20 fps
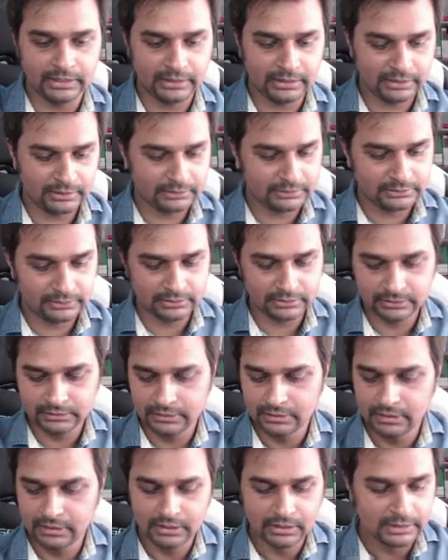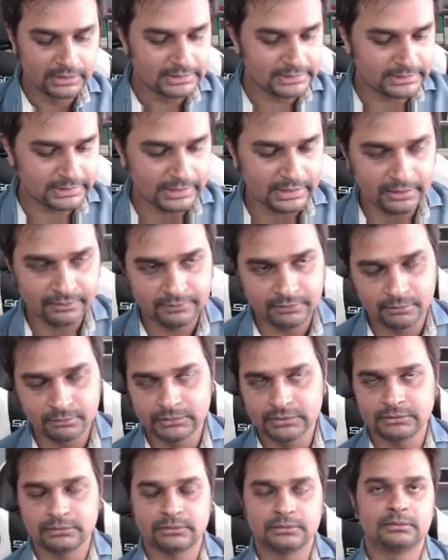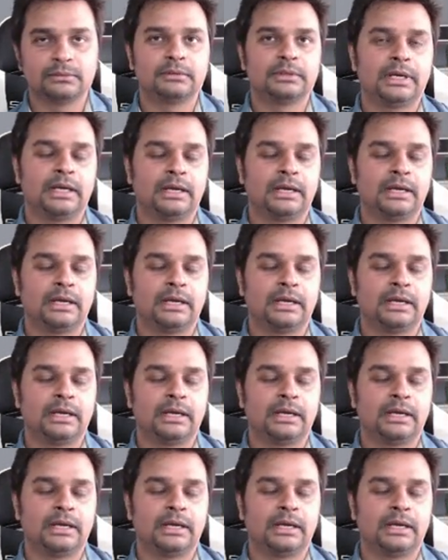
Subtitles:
in, stealing from the store.